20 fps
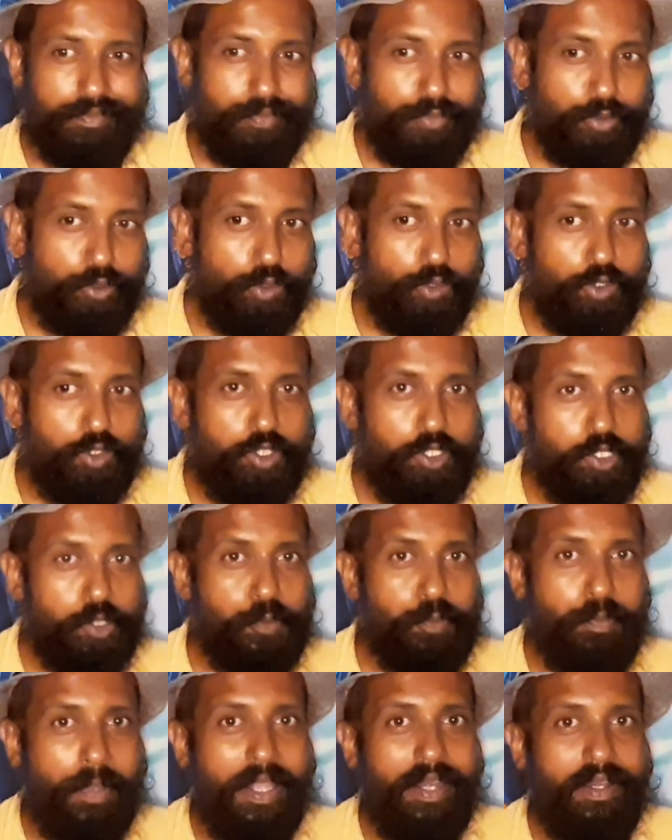too
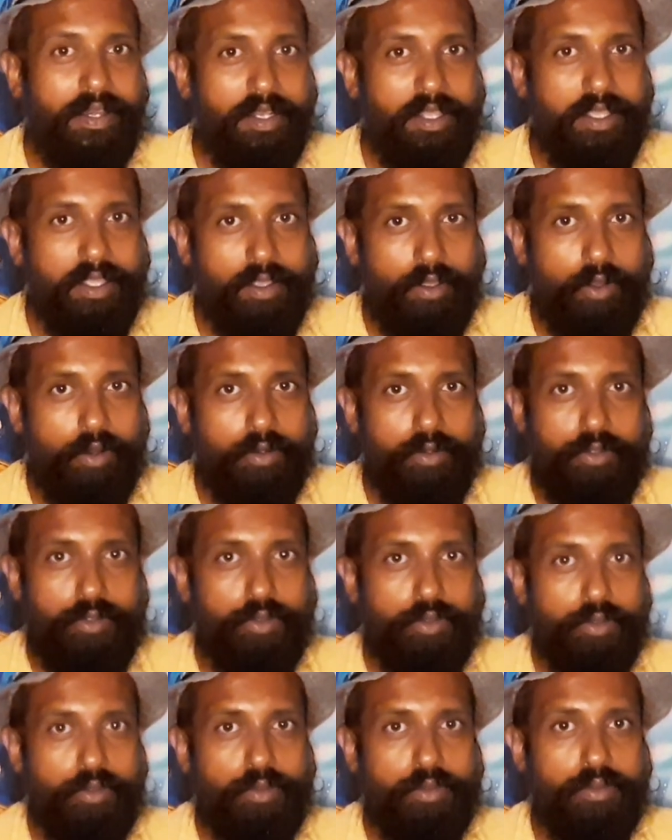spendy or
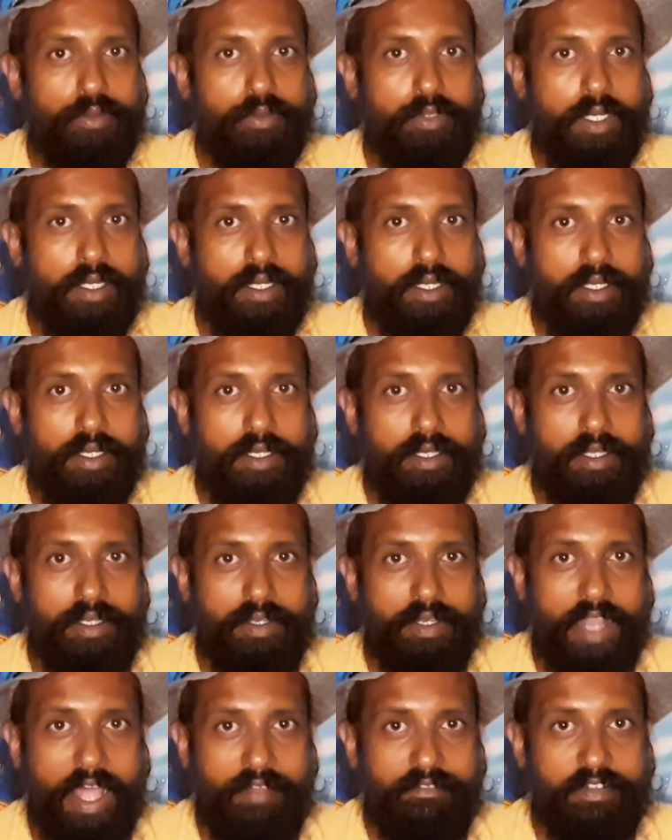too
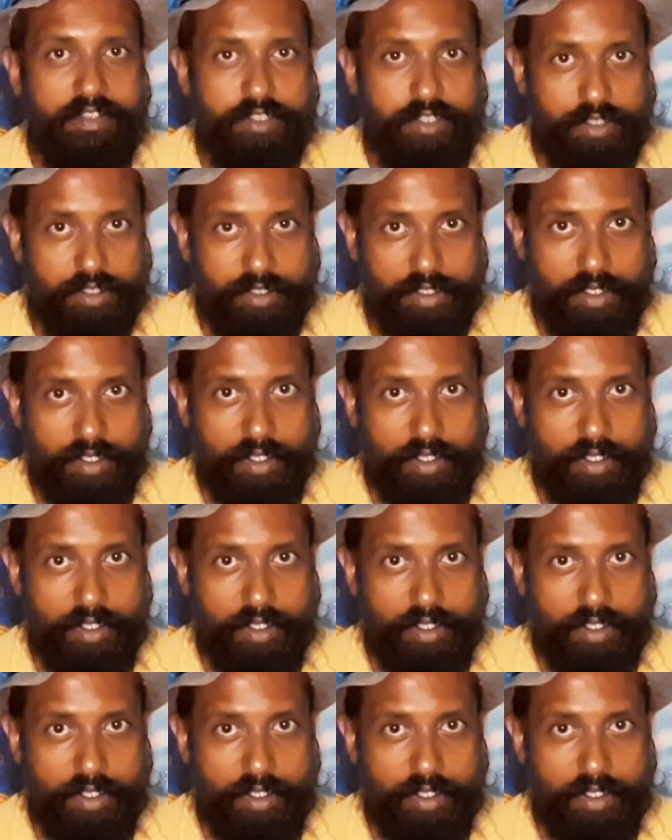lavish,